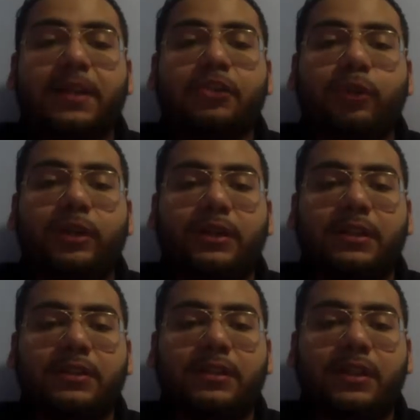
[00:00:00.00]

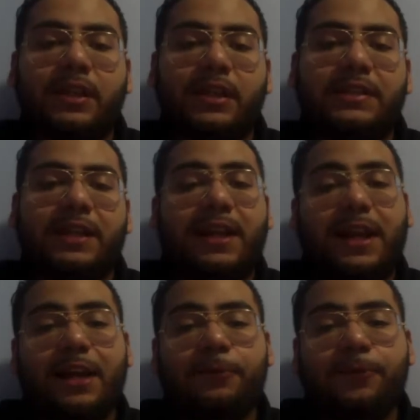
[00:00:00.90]
weakness is the
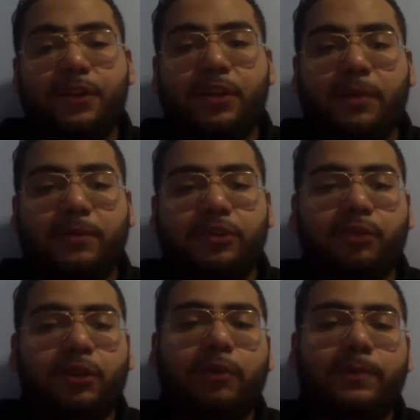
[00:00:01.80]
lack of e-commerce with
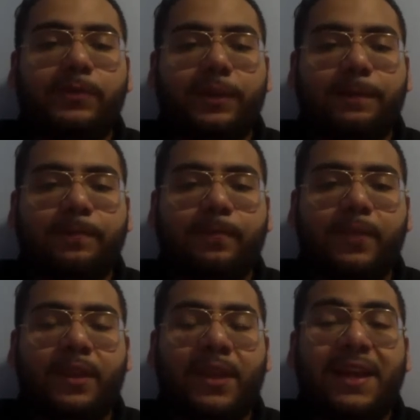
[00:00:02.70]
the website.
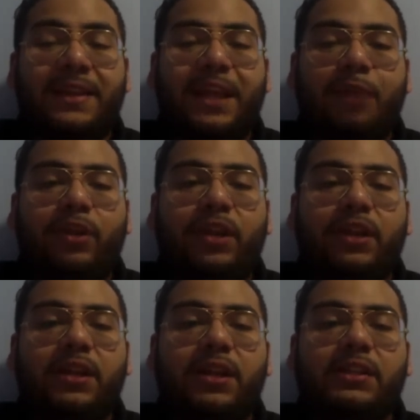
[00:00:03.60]
That rating
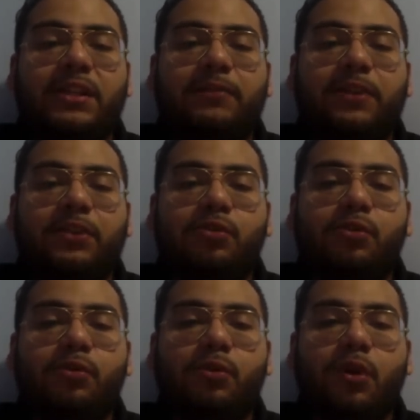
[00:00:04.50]
is given a
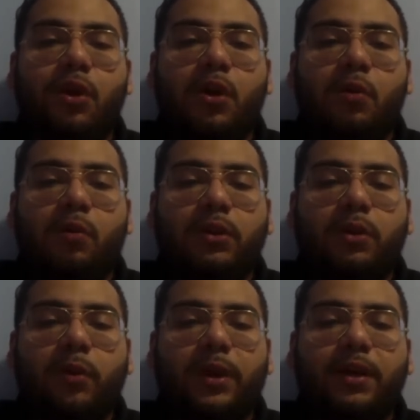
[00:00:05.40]
2 with a
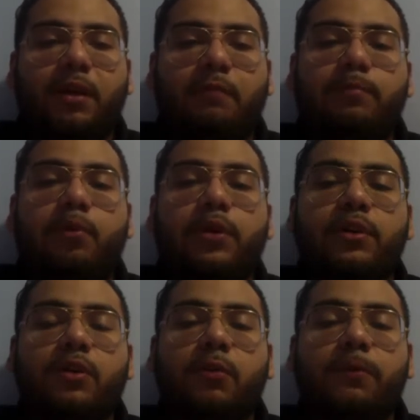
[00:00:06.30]
weight of
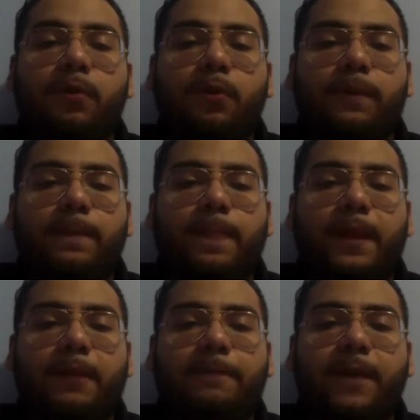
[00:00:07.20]
0.04 and
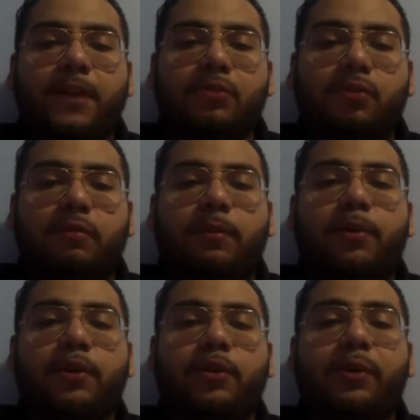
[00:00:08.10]
a final score of
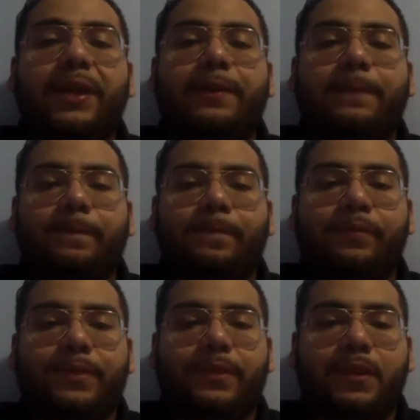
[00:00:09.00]
0.08.
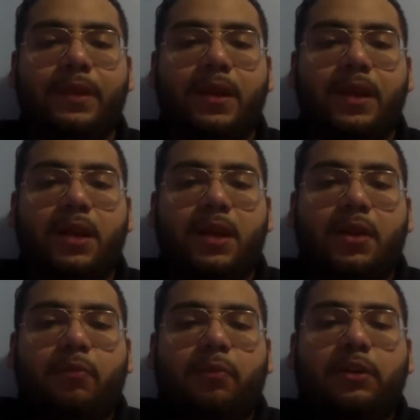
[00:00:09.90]

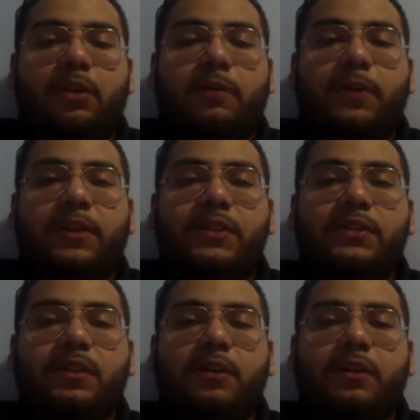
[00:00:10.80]
With the convenience of